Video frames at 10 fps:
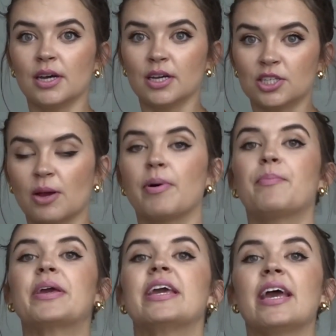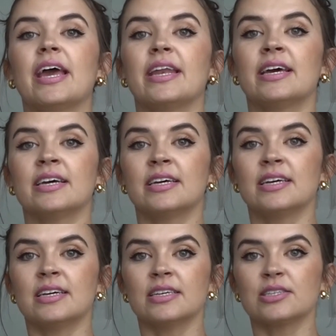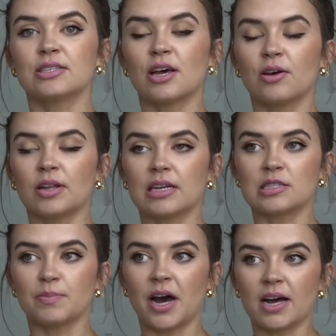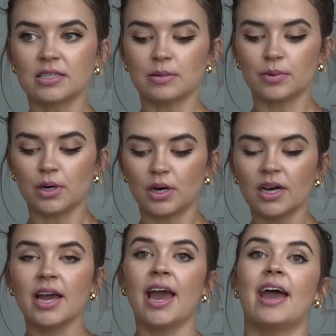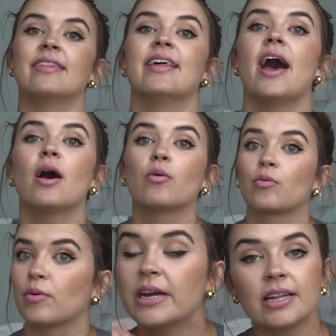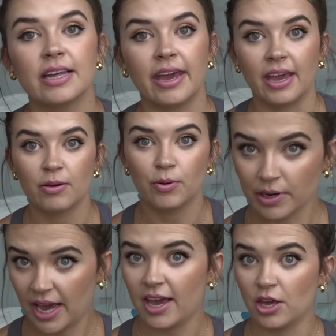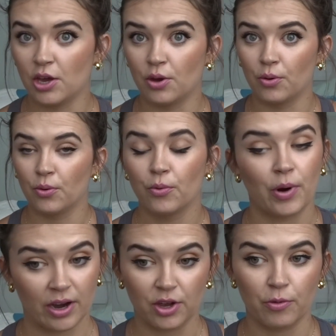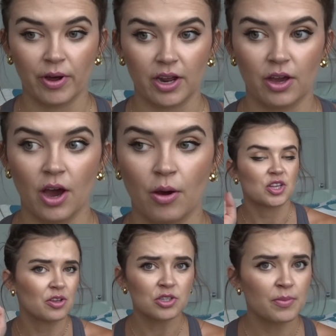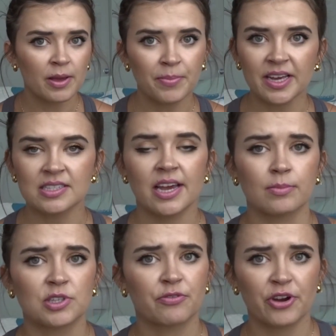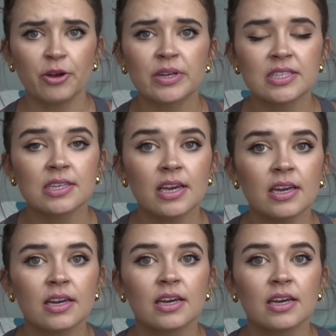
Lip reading: jump up again, slowly as possible, and that really will get you where you want to go. So those are my big tips: frequency,